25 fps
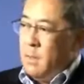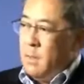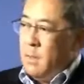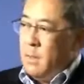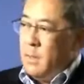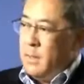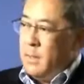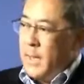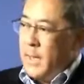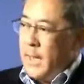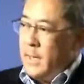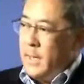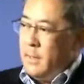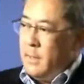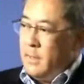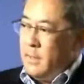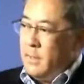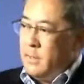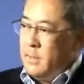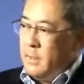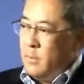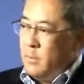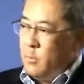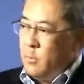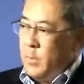And that
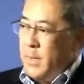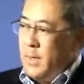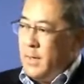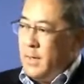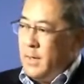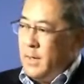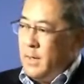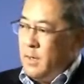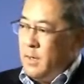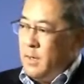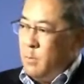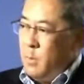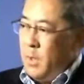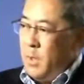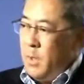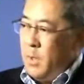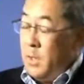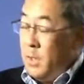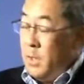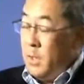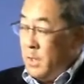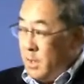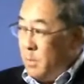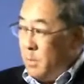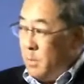is that we need to be
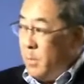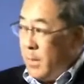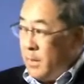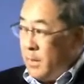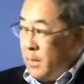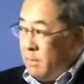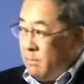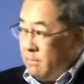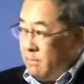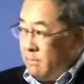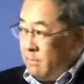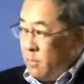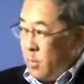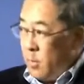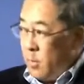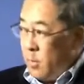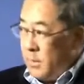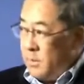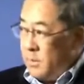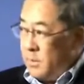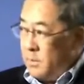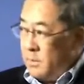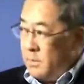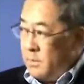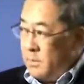an independent
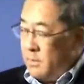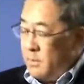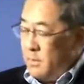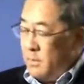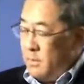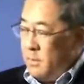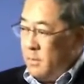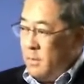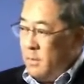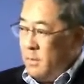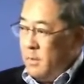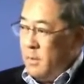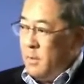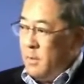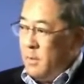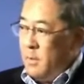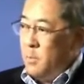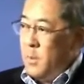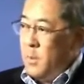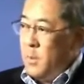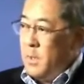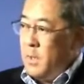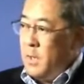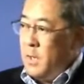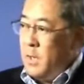voice.
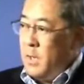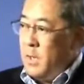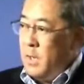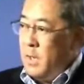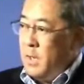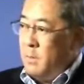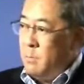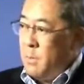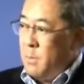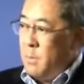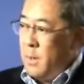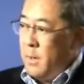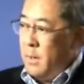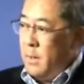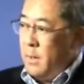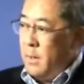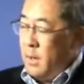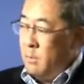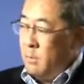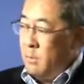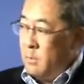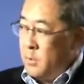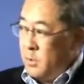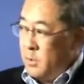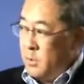We need, by
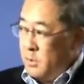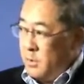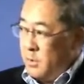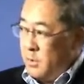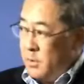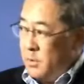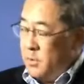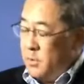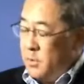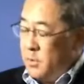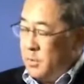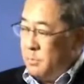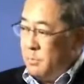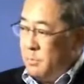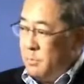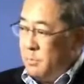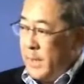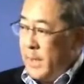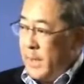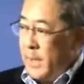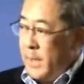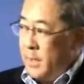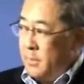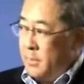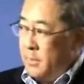our research,
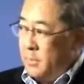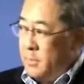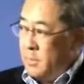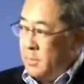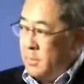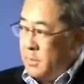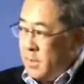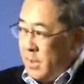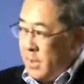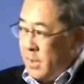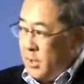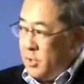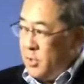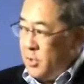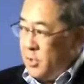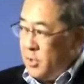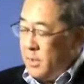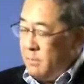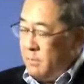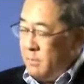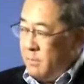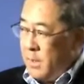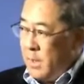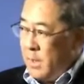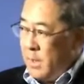by our
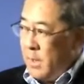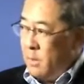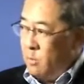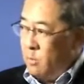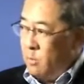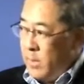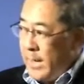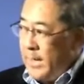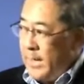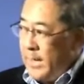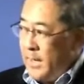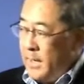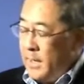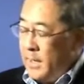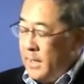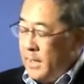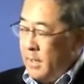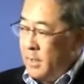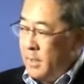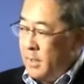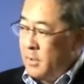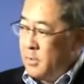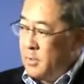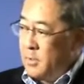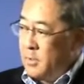teaching, by our writing and
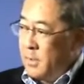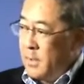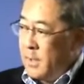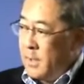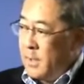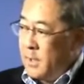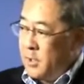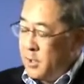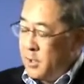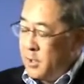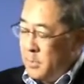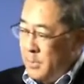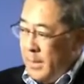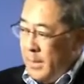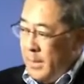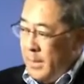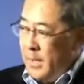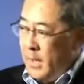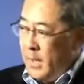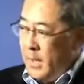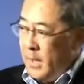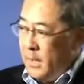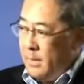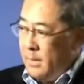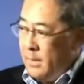our
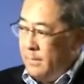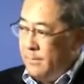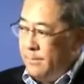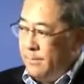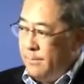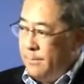speaking,